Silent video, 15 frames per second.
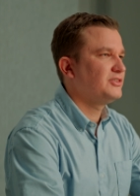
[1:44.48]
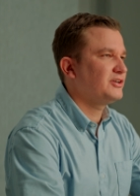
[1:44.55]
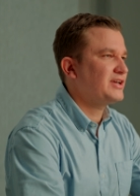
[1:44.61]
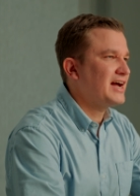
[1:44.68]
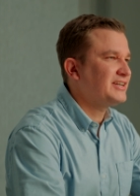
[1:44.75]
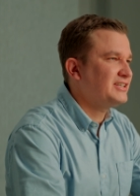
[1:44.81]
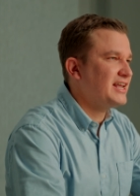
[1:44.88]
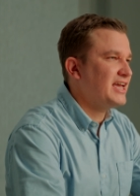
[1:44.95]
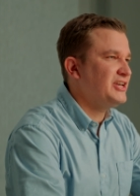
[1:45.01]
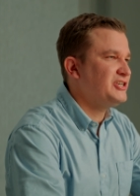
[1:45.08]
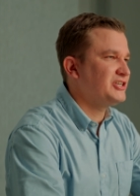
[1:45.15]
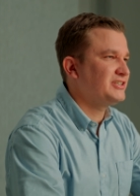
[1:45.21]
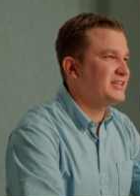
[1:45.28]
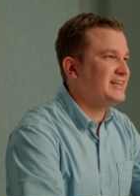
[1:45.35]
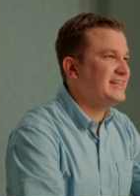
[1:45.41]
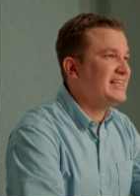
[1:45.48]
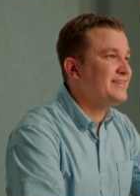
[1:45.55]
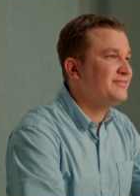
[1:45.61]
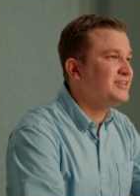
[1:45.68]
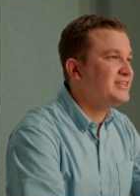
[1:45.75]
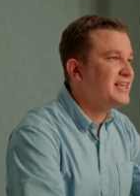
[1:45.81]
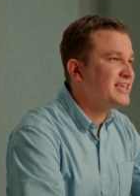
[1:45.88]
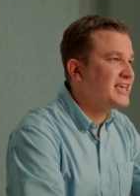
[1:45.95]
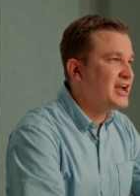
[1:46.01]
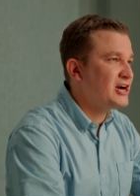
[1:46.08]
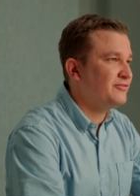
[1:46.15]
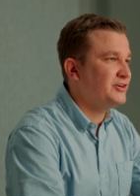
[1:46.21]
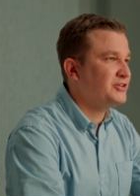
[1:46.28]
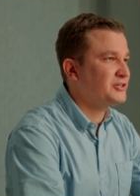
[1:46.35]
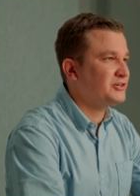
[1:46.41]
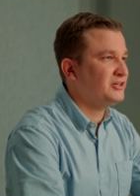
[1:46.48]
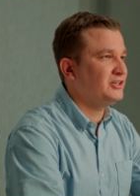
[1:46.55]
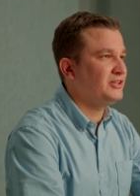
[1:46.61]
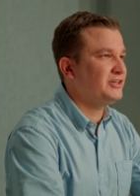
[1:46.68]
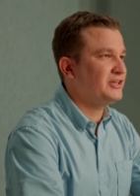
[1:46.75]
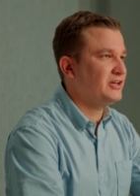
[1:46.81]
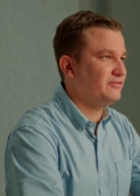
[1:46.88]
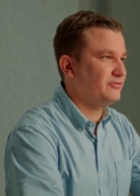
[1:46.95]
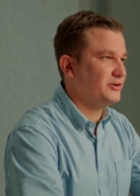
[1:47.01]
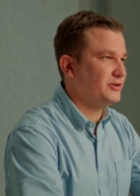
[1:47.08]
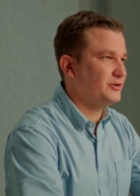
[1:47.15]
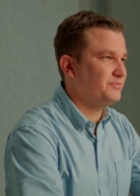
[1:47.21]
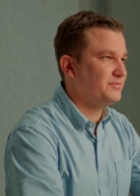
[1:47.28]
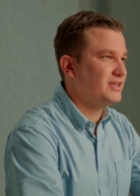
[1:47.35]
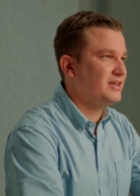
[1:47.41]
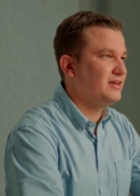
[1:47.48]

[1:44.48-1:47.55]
The content agent can even take care of internal linking for you,